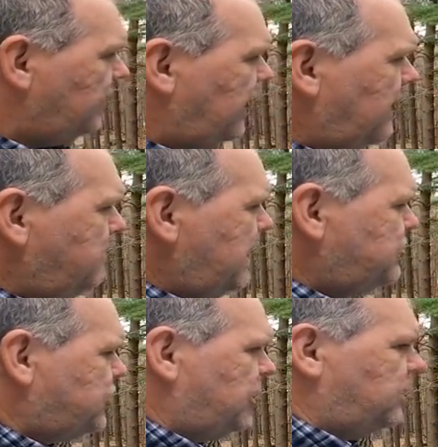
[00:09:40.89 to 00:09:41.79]
And like I
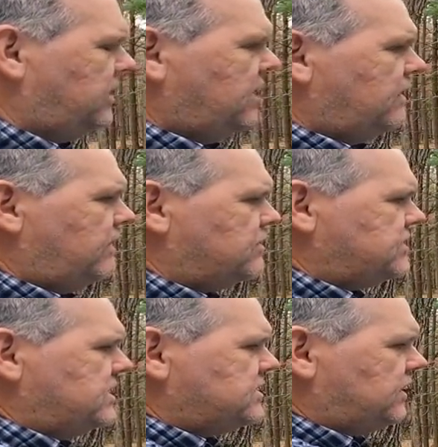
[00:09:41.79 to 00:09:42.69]
mentioned, there's
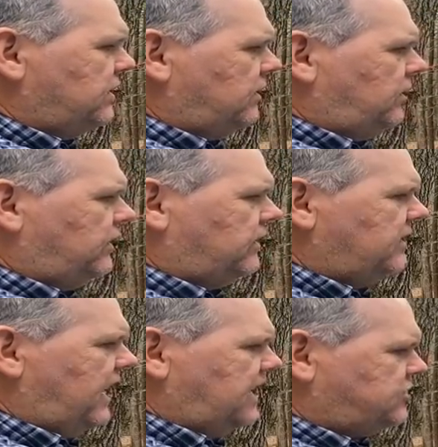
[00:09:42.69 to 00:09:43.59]
these little
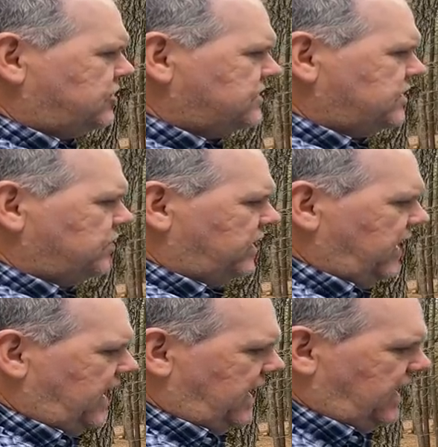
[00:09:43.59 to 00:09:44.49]
notches that you can
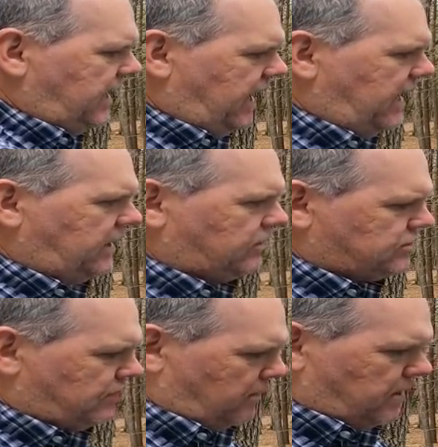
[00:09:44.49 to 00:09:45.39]
hang
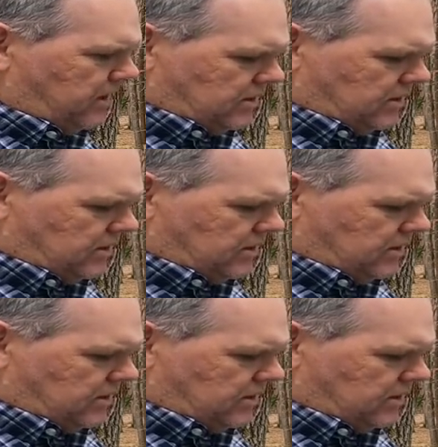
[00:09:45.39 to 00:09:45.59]
hangers from.